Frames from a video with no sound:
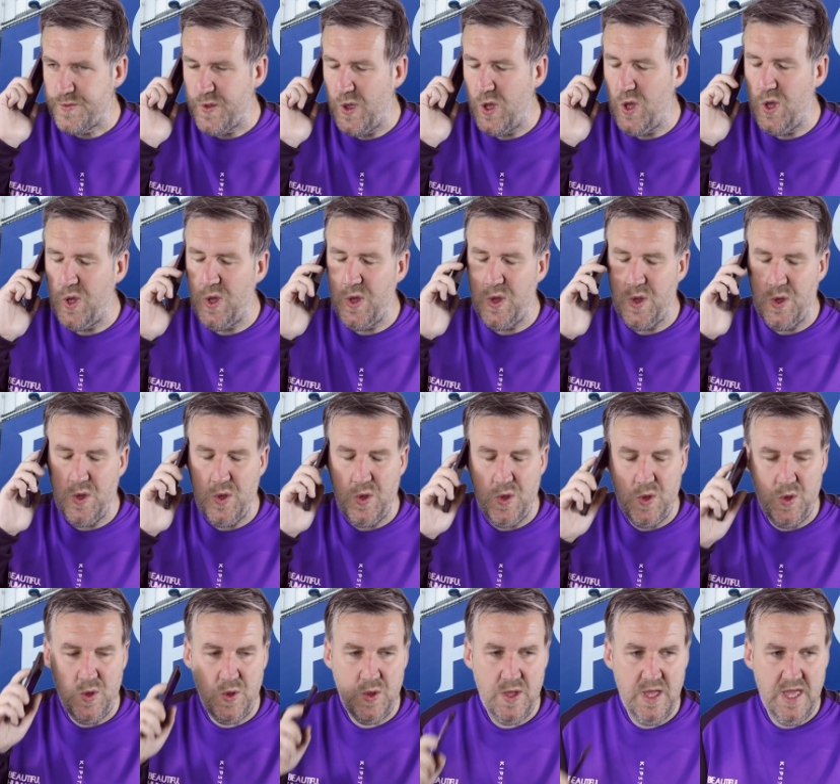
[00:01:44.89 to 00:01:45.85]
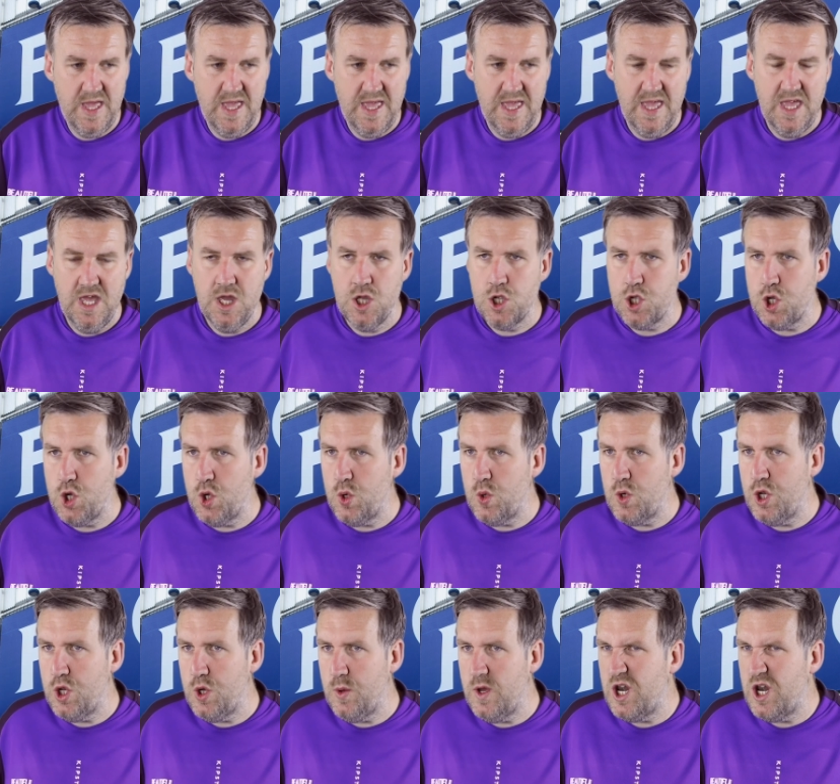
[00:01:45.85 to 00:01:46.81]
Oh,
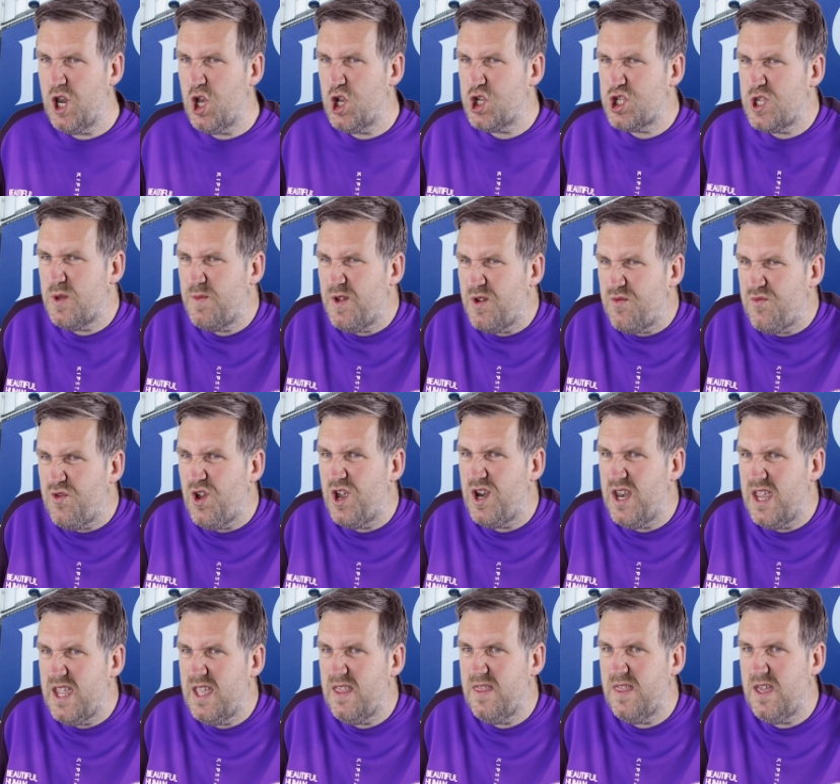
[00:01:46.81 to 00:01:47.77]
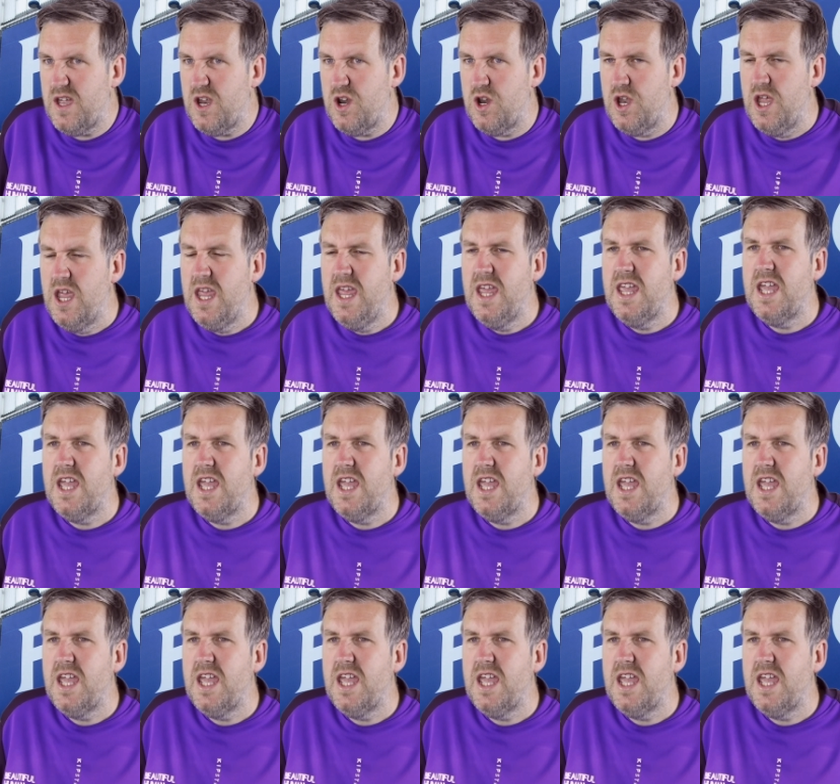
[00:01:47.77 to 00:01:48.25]
Colo, I lost him at running there.